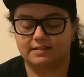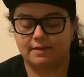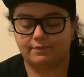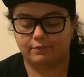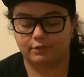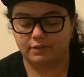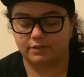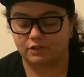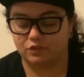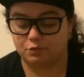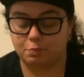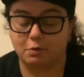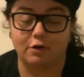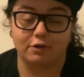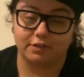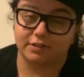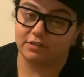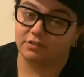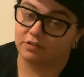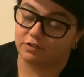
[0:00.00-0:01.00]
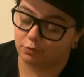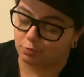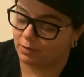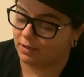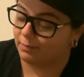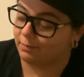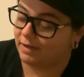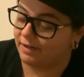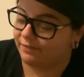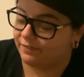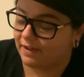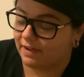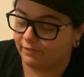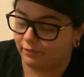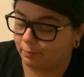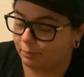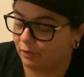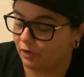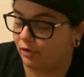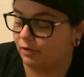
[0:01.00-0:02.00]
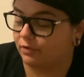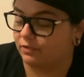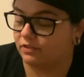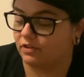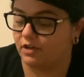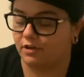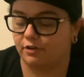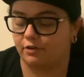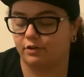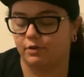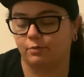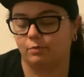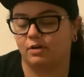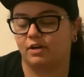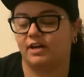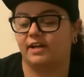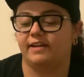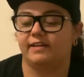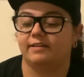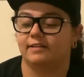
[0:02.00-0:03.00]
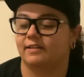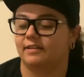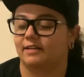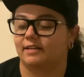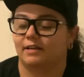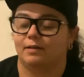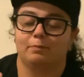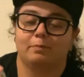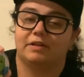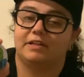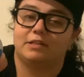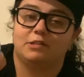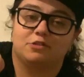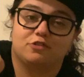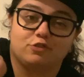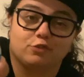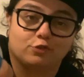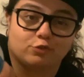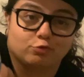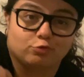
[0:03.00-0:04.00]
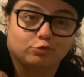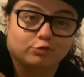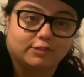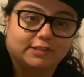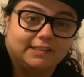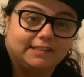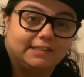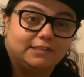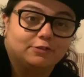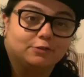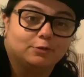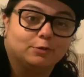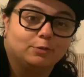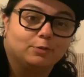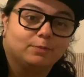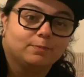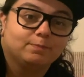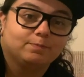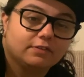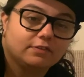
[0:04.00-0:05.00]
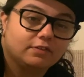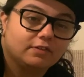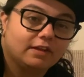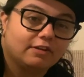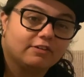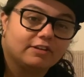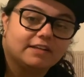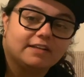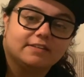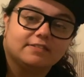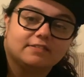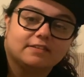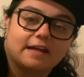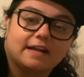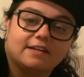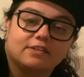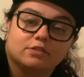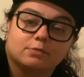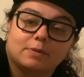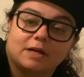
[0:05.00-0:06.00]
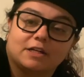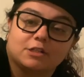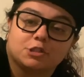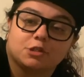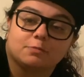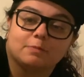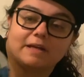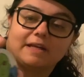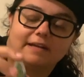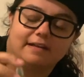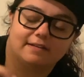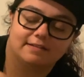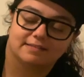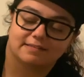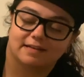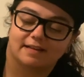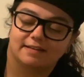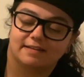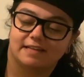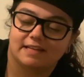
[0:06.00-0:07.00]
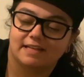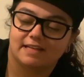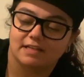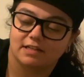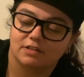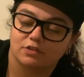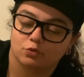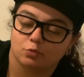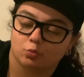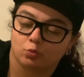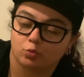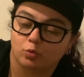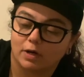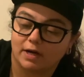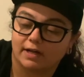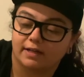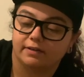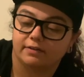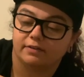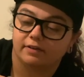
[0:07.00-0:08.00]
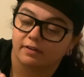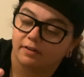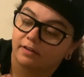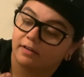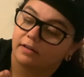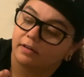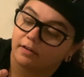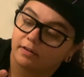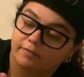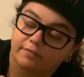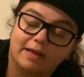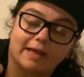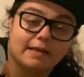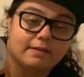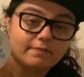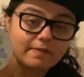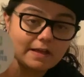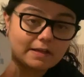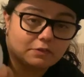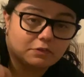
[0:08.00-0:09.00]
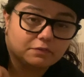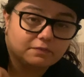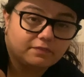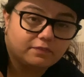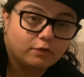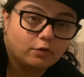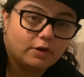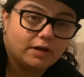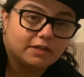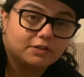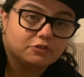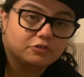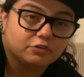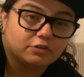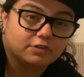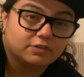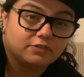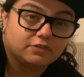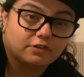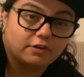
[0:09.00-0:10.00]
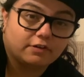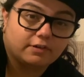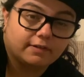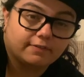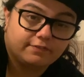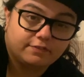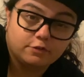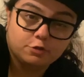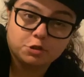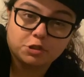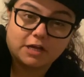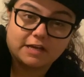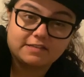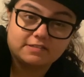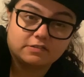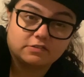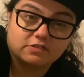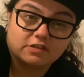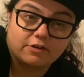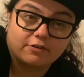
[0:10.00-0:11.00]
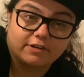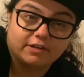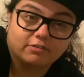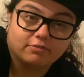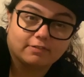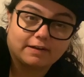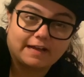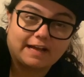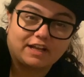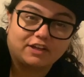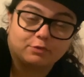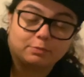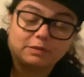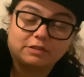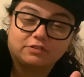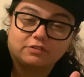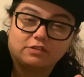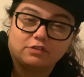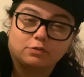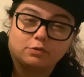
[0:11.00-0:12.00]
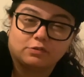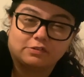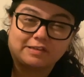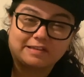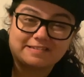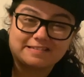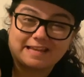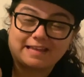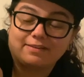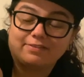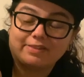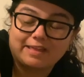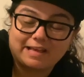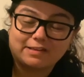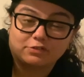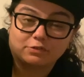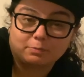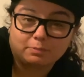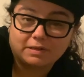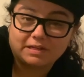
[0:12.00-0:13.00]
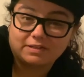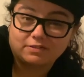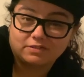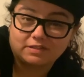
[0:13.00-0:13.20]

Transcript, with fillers: have a look at this Pog. This is one of my favorite Pogs. I don't know why, but he just looks really cool. So there he is, that is Martian Manhunter, and he is one of eight thousand four hundred. So a few chases going around because this was a ten thousand piece